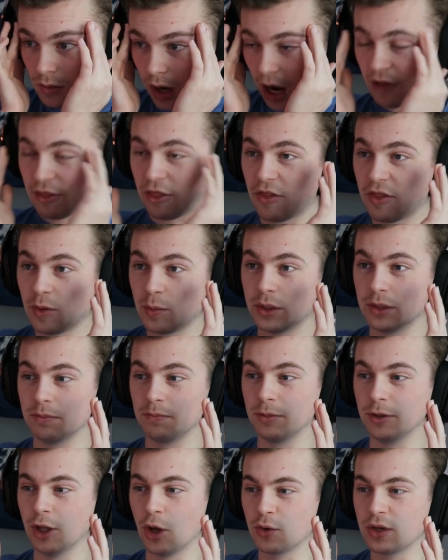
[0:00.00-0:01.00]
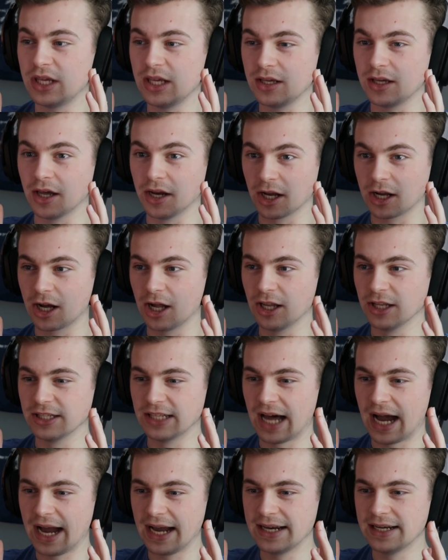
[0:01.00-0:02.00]
I thought they were low-key gonna
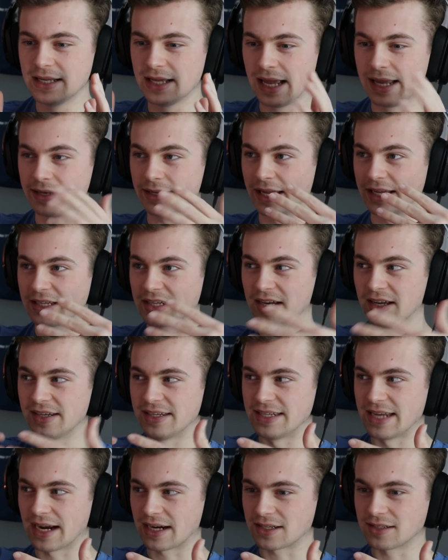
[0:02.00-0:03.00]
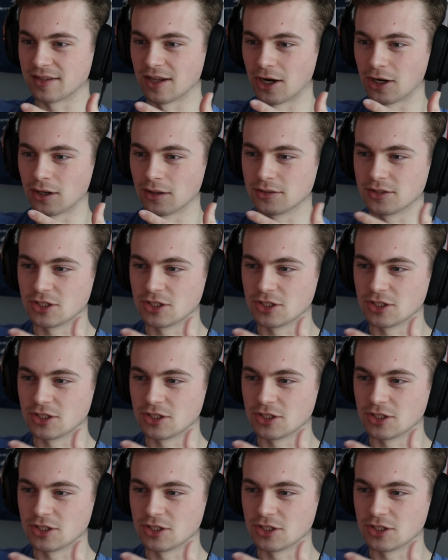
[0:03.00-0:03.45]
collide and like connect there.